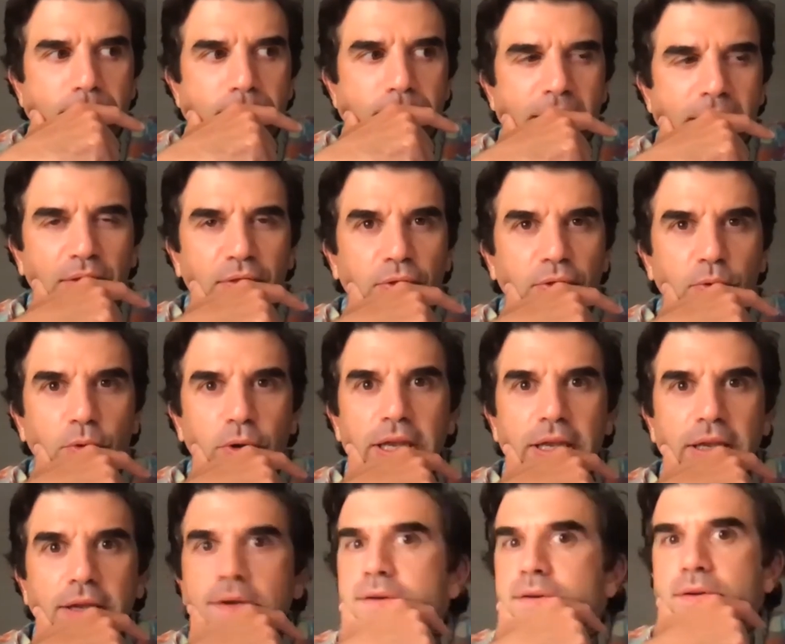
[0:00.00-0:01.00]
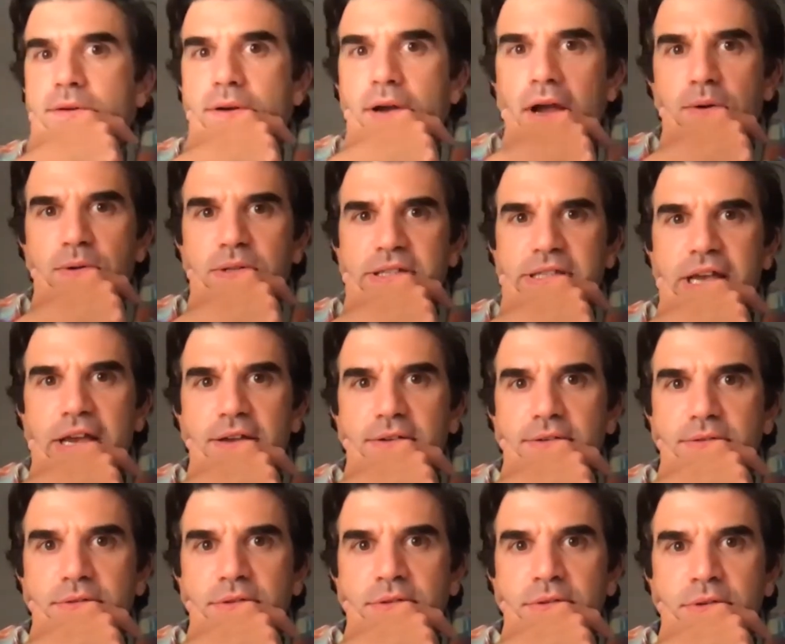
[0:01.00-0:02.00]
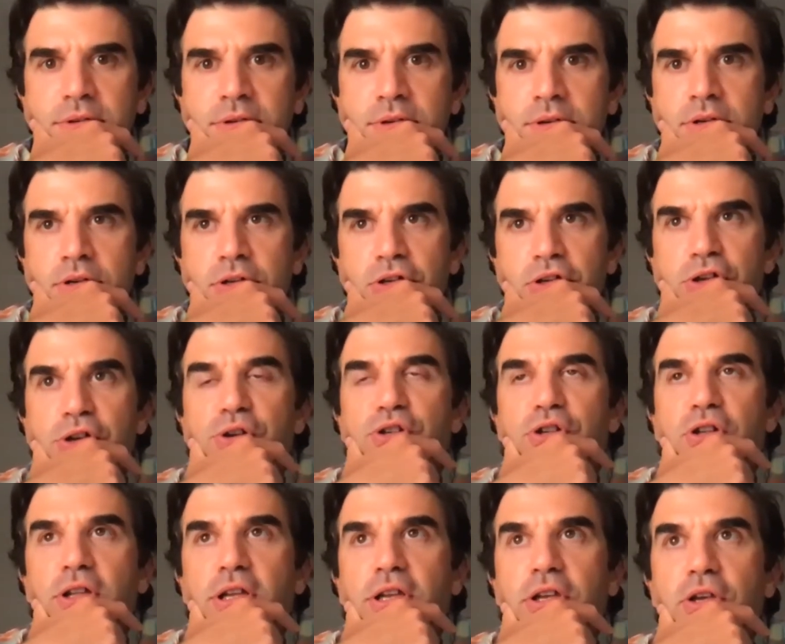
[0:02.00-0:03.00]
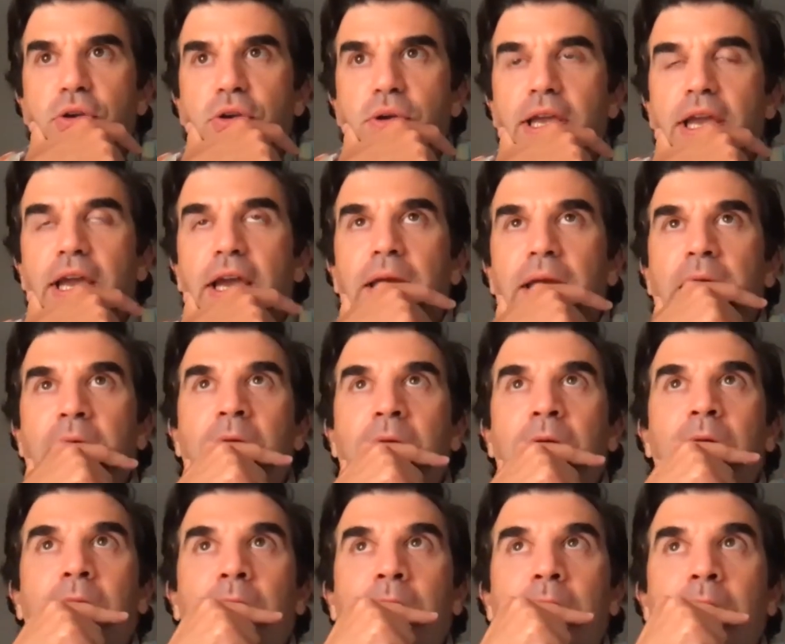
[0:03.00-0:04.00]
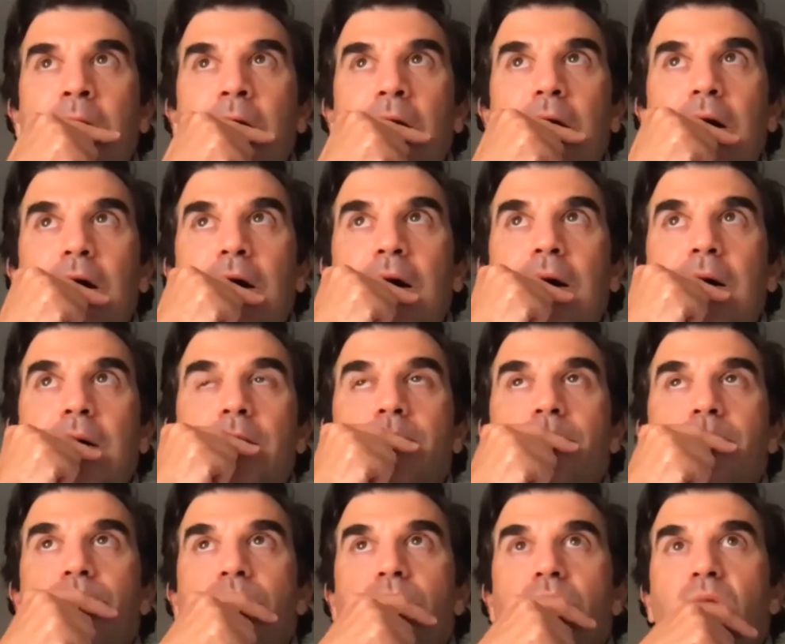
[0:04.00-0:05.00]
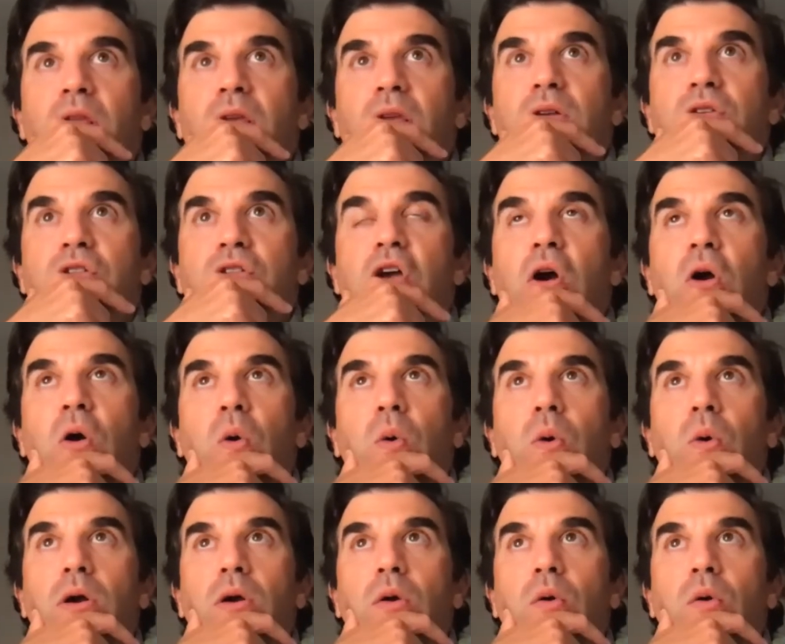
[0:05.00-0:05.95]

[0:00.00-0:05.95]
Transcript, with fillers: like three, I would say. Usually you get. Um, so